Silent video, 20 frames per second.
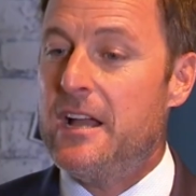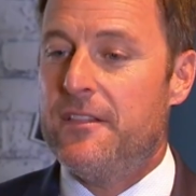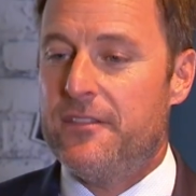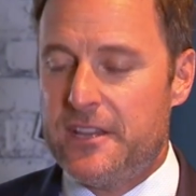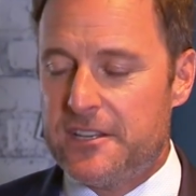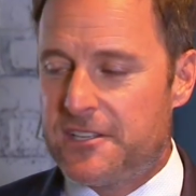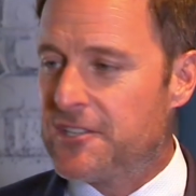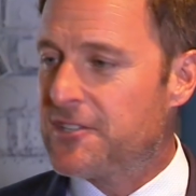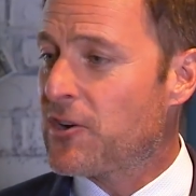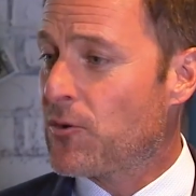
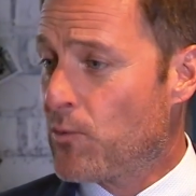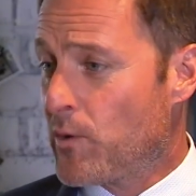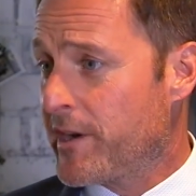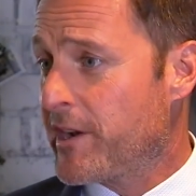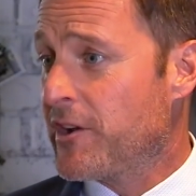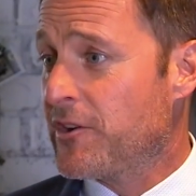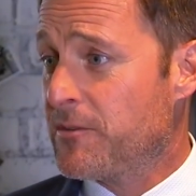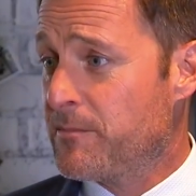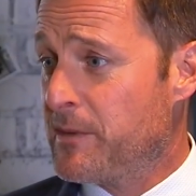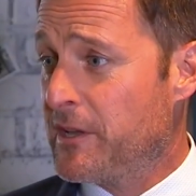This is our
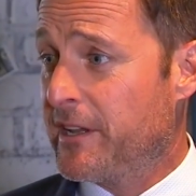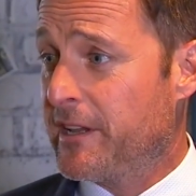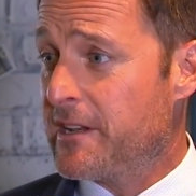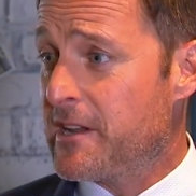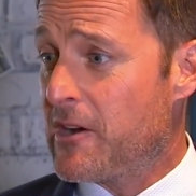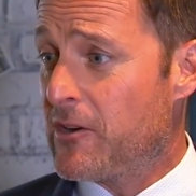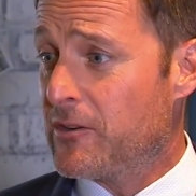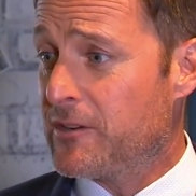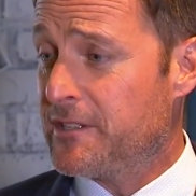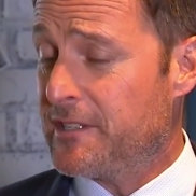$100 million
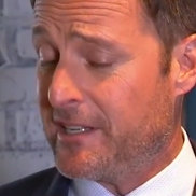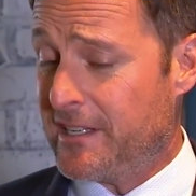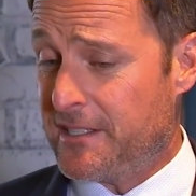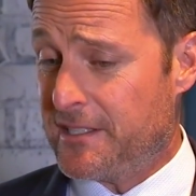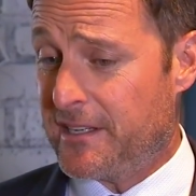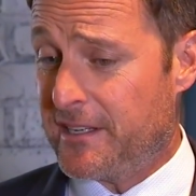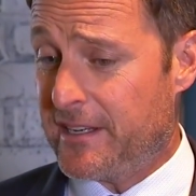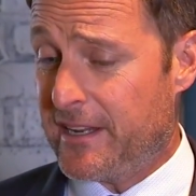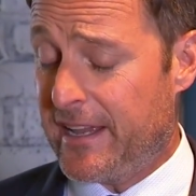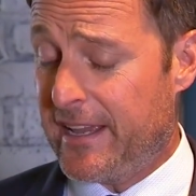
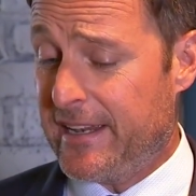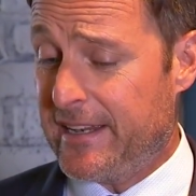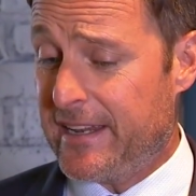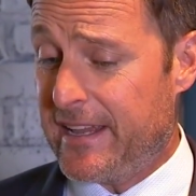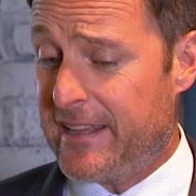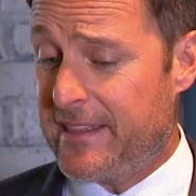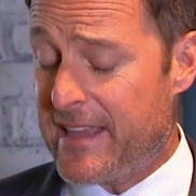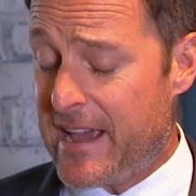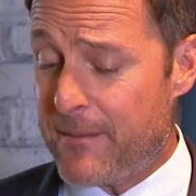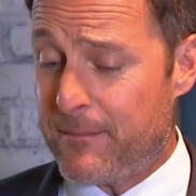season, and,
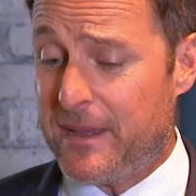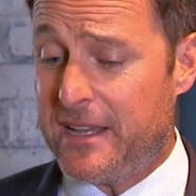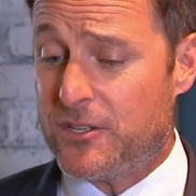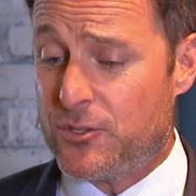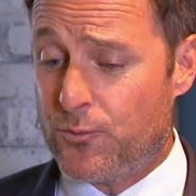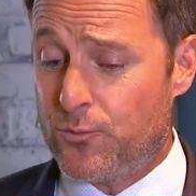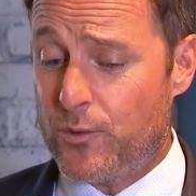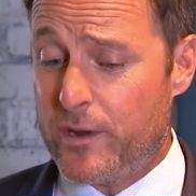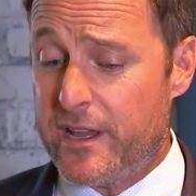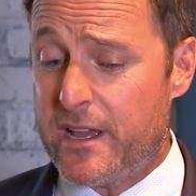and that means
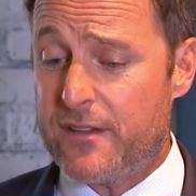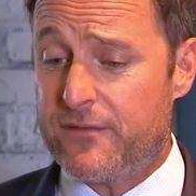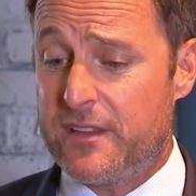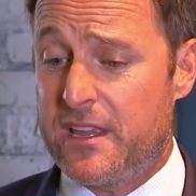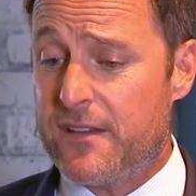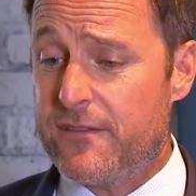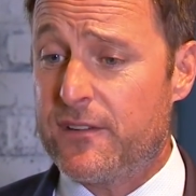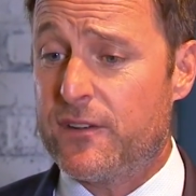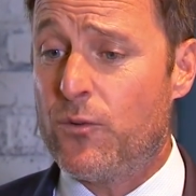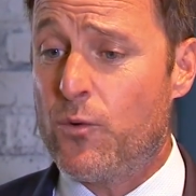we have
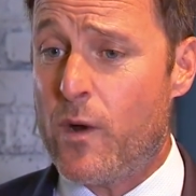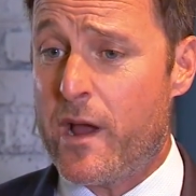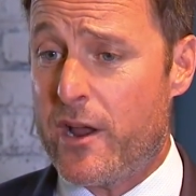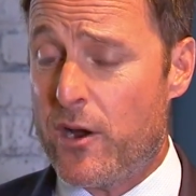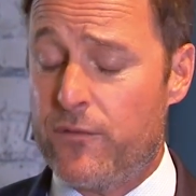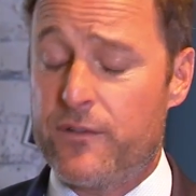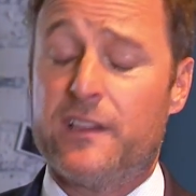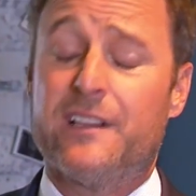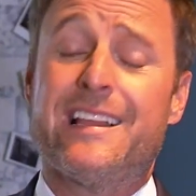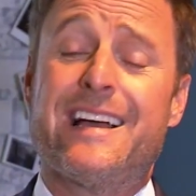given away
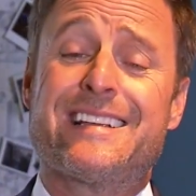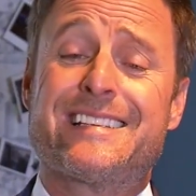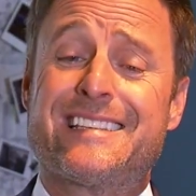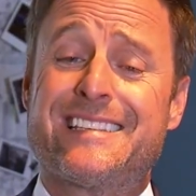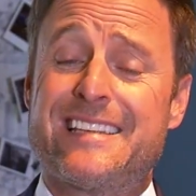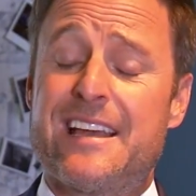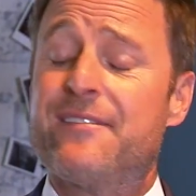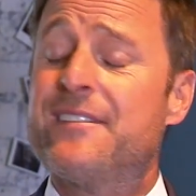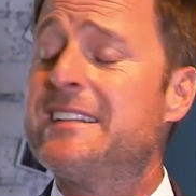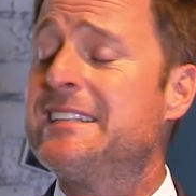over the last
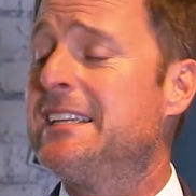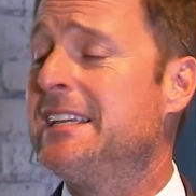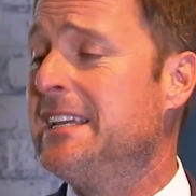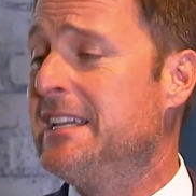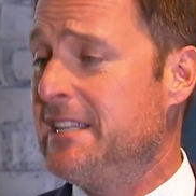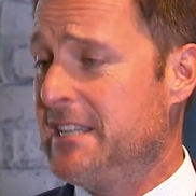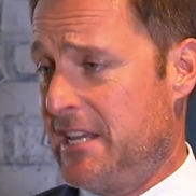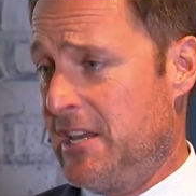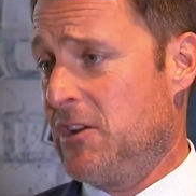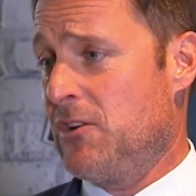
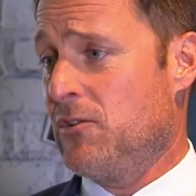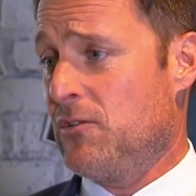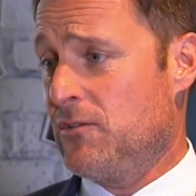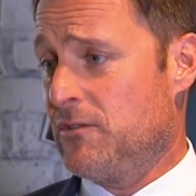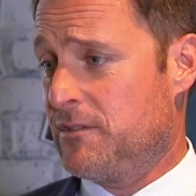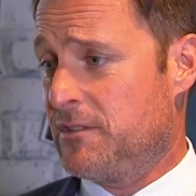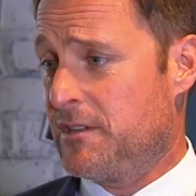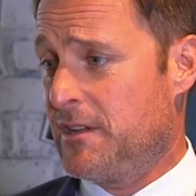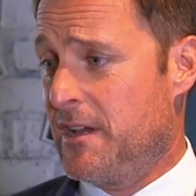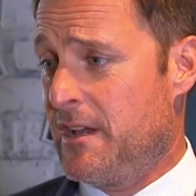17
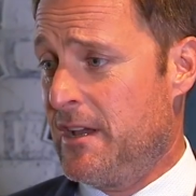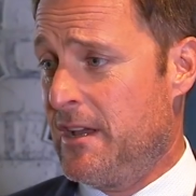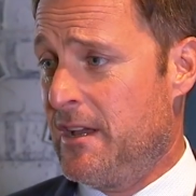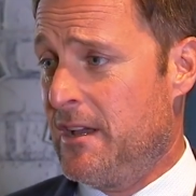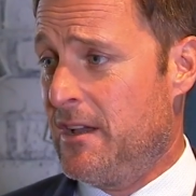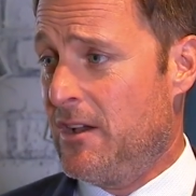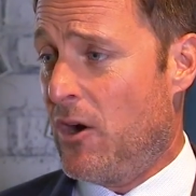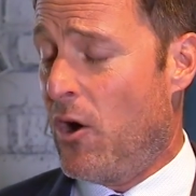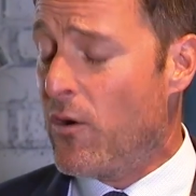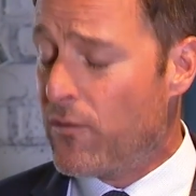years
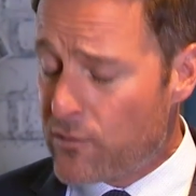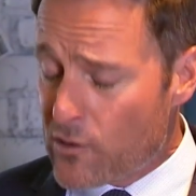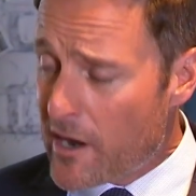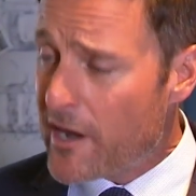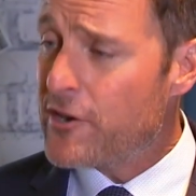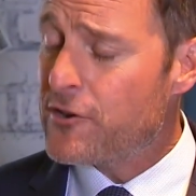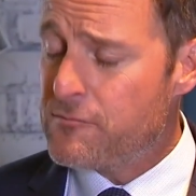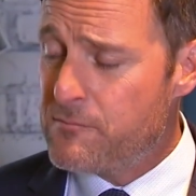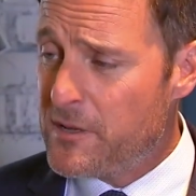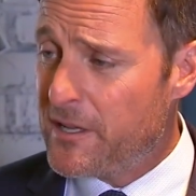over
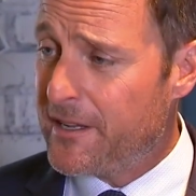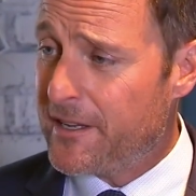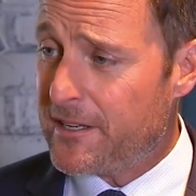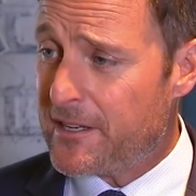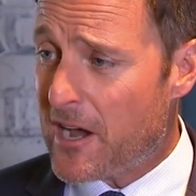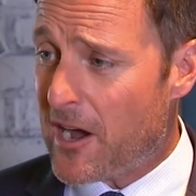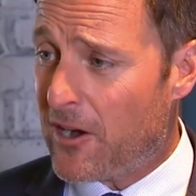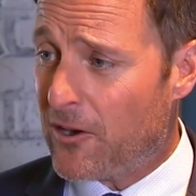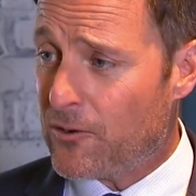$100 million.